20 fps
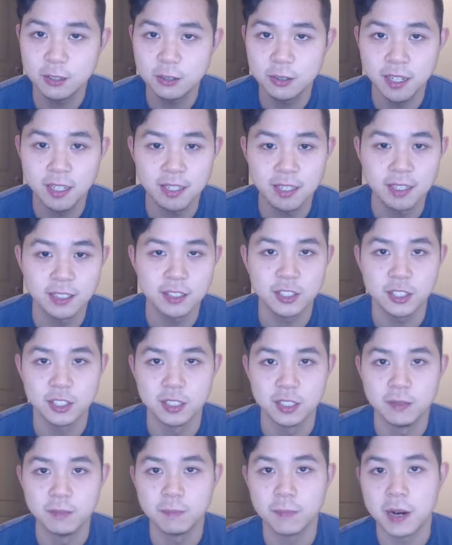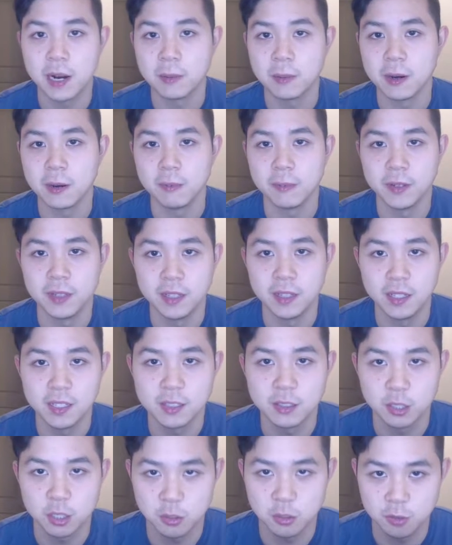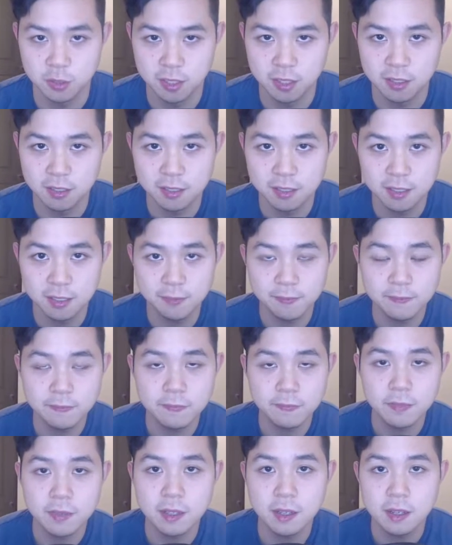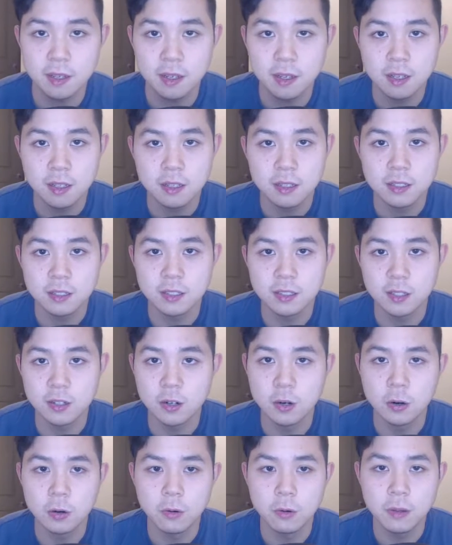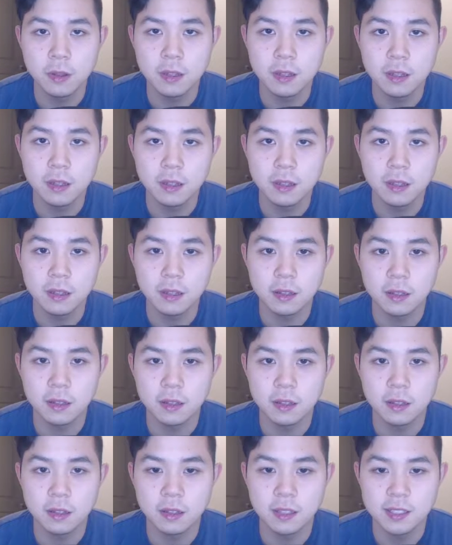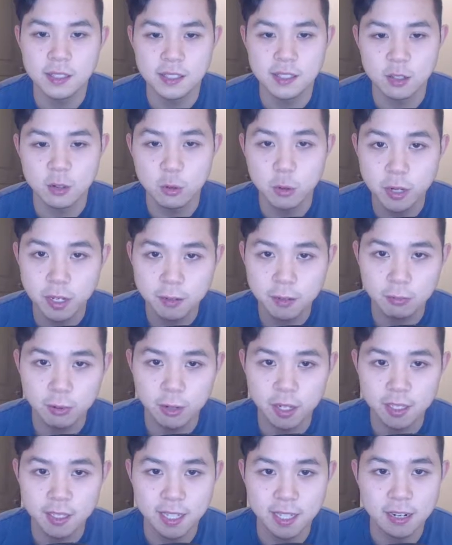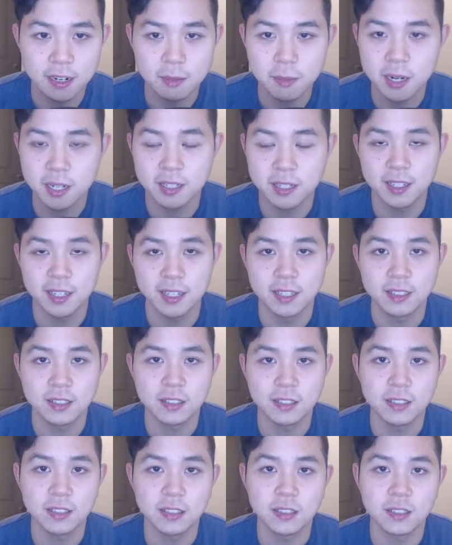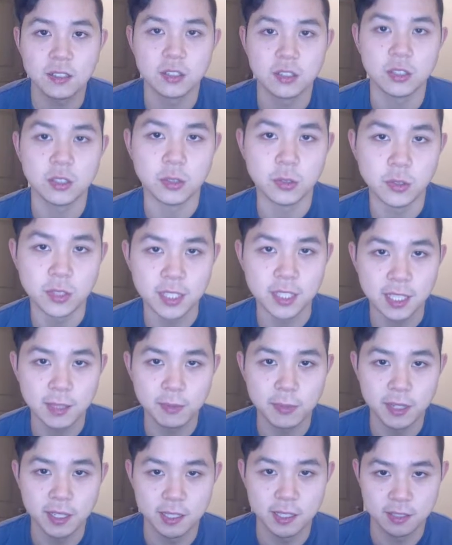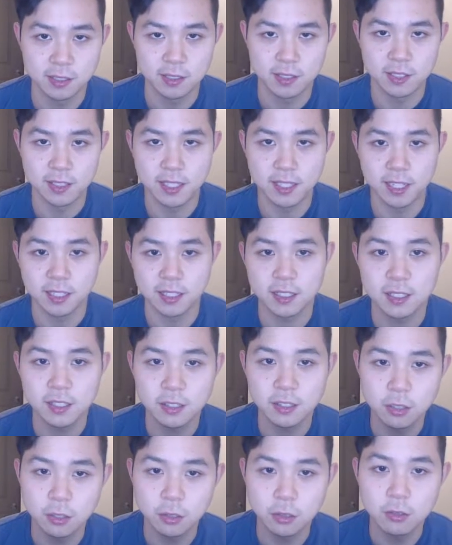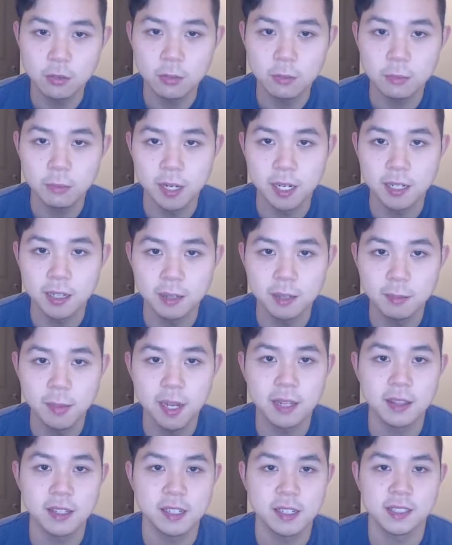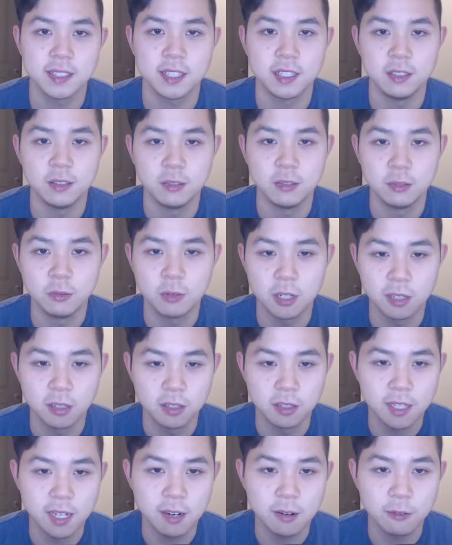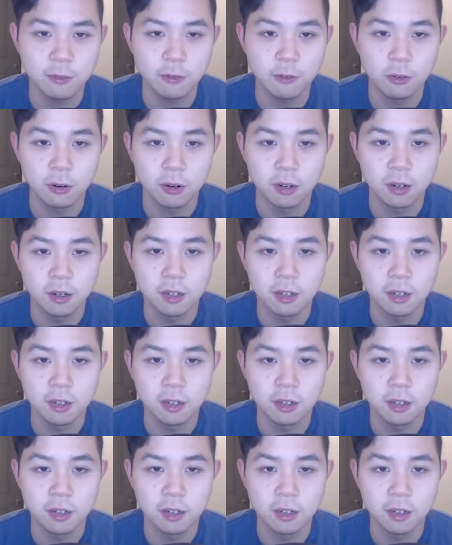and it should pop up in the search result. So this is a quick breakdown. I'm not going to get too deep into the 10Q, but the main things that you want to look out for